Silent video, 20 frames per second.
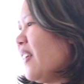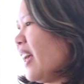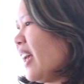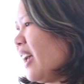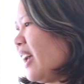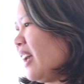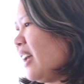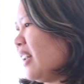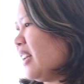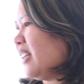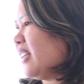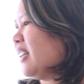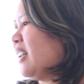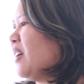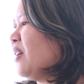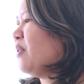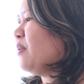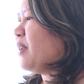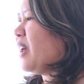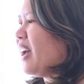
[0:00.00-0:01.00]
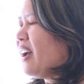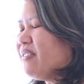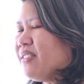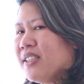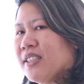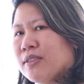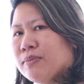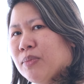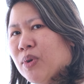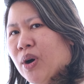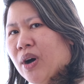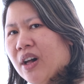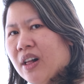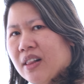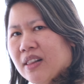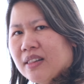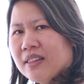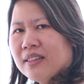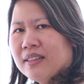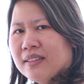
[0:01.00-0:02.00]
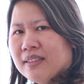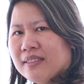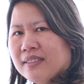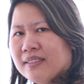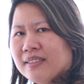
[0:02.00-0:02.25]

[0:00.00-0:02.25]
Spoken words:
then we have a small